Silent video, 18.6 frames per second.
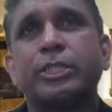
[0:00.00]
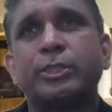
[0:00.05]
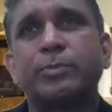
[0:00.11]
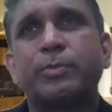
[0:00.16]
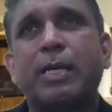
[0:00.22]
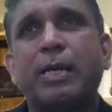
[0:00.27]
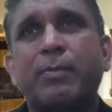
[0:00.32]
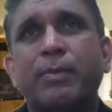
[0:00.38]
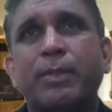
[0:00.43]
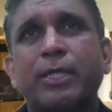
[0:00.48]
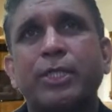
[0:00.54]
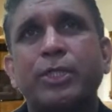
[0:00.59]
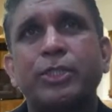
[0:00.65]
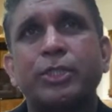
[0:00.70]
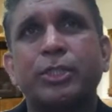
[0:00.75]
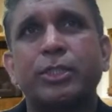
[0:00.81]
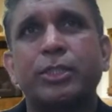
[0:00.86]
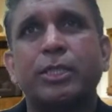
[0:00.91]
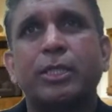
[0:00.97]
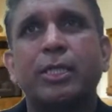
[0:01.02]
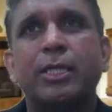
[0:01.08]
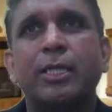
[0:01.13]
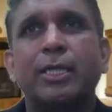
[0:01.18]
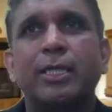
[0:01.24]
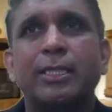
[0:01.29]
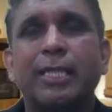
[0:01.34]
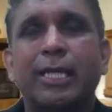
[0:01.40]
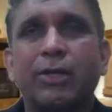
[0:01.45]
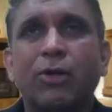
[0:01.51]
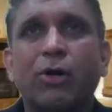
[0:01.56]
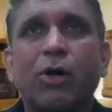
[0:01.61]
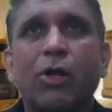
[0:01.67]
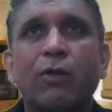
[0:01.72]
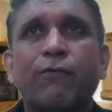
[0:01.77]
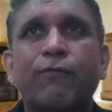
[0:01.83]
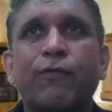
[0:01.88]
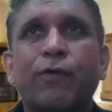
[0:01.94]
population that
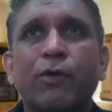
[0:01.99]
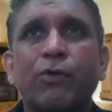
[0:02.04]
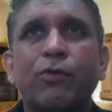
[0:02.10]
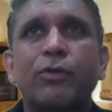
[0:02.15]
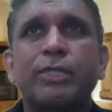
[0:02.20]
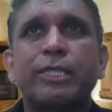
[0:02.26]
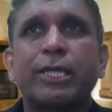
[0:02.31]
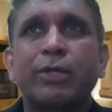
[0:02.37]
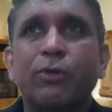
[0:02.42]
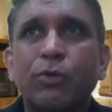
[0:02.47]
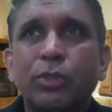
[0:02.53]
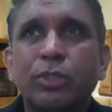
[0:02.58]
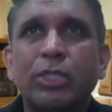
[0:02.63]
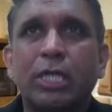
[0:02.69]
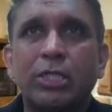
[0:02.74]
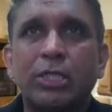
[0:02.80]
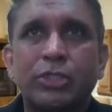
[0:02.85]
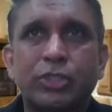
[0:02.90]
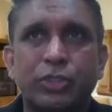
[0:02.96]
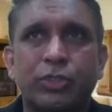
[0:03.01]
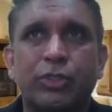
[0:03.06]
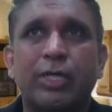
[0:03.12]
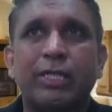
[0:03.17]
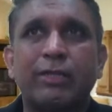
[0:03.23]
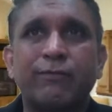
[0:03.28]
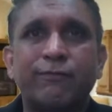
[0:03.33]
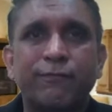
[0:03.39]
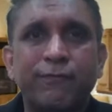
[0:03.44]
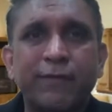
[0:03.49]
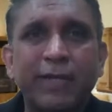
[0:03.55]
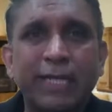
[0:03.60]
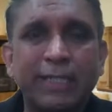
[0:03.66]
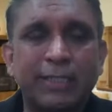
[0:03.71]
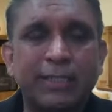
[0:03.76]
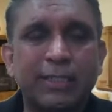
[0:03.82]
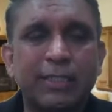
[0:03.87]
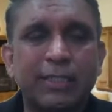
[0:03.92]
all followed their own culture and
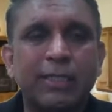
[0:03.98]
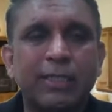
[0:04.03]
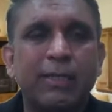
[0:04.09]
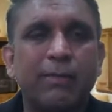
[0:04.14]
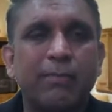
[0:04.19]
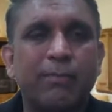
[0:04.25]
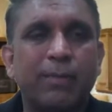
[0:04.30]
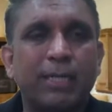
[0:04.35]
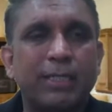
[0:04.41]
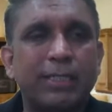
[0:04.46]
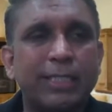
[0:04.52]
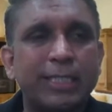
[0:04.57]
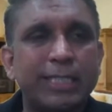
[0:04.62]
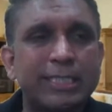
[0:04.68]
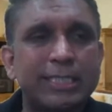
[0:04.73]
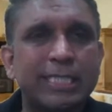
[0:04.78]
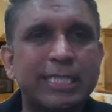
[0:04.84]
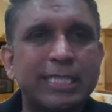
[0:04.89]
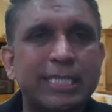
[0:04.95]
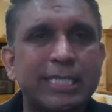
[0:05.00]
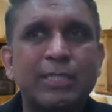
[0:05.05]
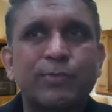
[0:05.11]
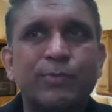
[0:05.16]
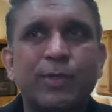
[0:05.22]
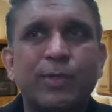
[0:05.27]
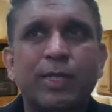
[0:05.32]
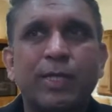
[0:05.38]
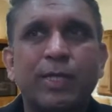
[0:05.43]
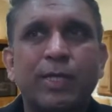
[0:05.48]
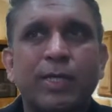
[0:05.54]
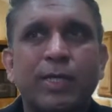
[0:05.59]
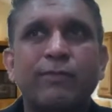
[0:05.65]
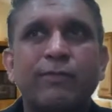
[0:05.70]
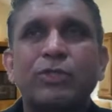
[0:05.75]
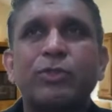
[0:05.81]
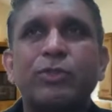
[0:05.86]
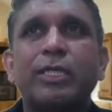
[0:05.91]
faith. But these guys were
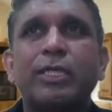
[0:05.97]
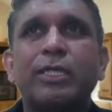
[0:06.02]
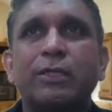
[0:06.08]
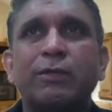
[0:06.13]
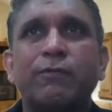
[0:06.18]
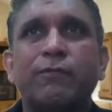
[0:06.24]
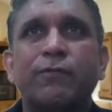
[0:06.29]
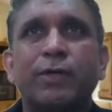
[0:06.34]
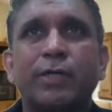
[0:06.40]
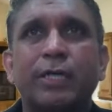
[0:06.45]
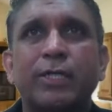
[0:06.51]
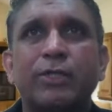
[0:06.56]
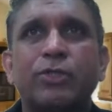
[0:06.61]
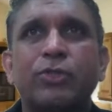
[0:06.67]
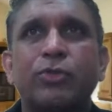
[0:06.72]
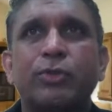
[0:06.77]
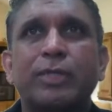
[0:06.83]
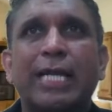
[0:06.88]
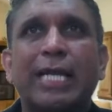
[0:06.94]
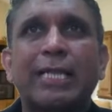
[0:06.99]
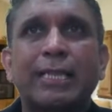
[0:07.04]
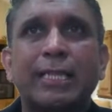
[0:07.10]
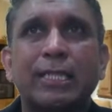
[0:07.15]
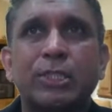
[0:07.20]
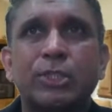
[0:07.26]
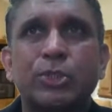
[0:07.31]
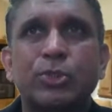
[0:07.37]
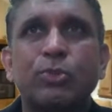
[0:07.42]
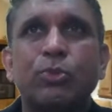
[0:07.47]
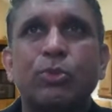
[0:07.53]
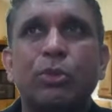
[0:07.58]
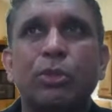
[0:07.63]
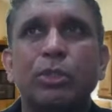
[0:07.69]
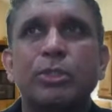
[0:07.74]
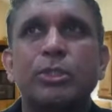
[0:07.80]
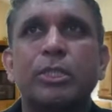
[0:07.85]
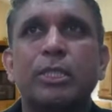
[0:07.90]
eventually converted through Catholic
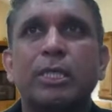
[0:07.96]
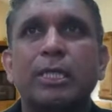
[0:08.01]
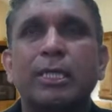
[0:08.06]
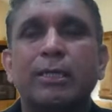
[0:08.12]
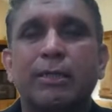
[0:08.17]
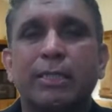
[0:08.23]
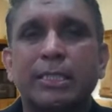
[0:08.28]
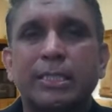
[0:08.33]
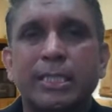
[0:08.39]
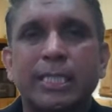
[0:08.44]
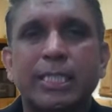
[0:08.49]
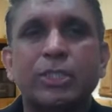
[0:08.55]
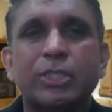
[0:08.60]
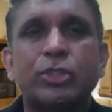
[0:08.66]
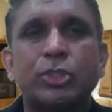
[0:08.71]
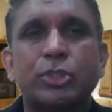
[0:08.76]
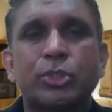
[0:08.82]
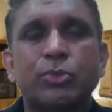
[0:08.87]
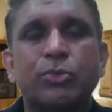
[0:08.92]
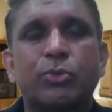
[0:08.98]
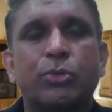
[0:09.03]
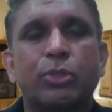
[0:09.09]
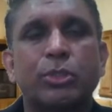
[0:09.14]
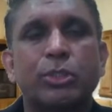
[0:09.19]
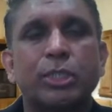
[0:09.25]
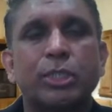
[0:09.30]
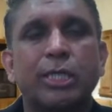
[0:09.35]
schools, residential schools,